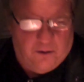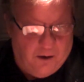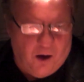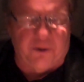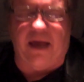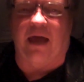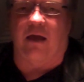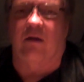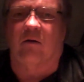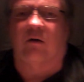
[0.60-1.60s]
Okay,
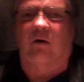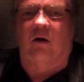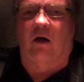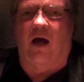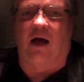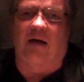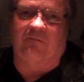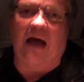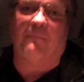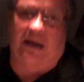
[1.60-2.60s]
I've
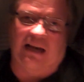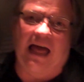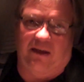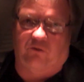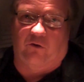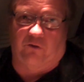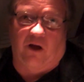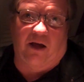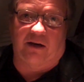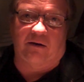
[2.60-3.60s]
got my glasses
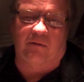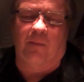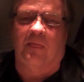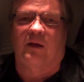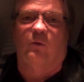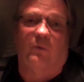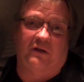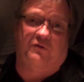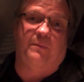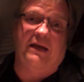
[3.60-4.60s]
on,
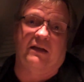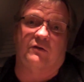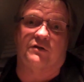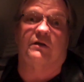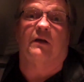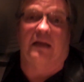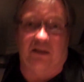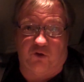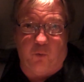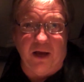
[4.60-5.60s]
which means
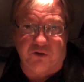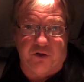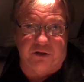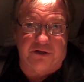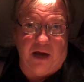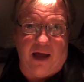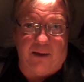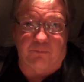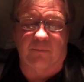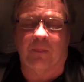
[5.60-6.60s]
it's question
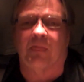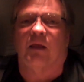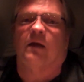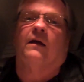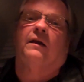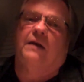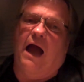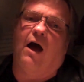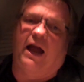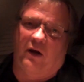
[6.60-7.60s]
time.
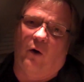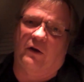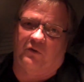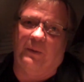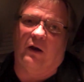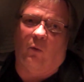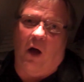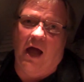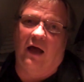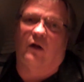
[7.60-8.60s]
Now, I know it's been a
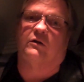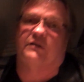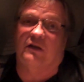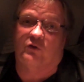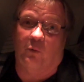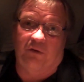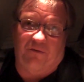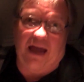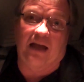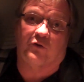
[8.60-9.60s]
while since
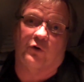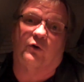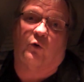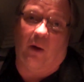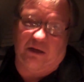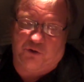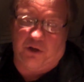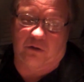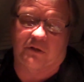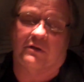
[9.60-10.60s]
we've answered
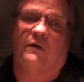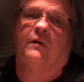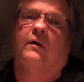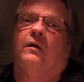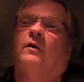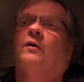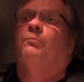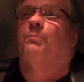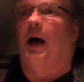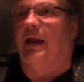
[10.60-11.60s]
questions,
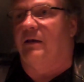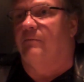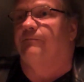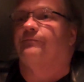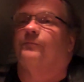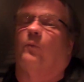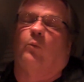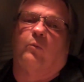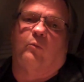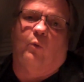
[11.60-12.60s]
but
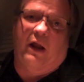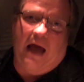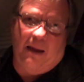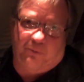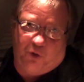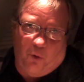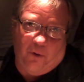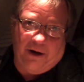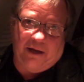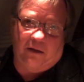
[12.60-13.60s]
when I'm
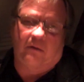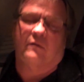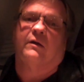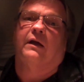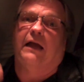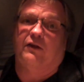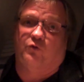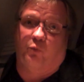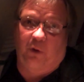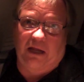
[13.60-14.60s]
touring,
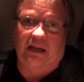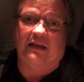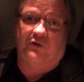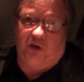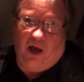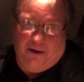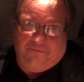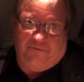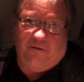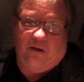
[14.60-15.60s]
it's really tough